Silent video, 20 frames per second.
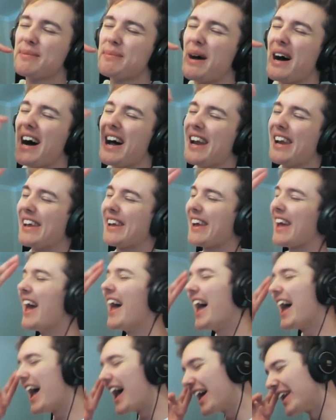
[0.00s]
smiling
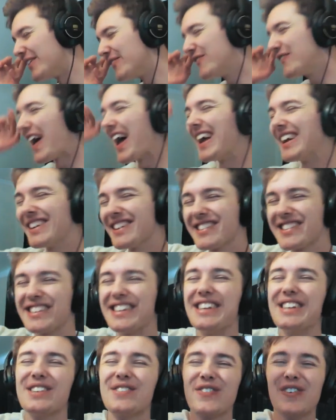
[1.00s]
and
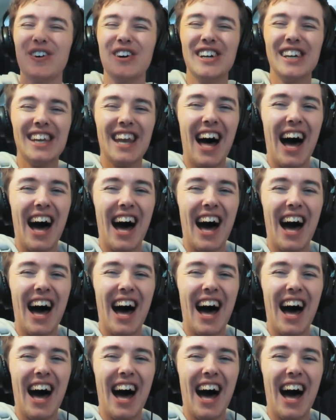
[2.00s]
fantasies for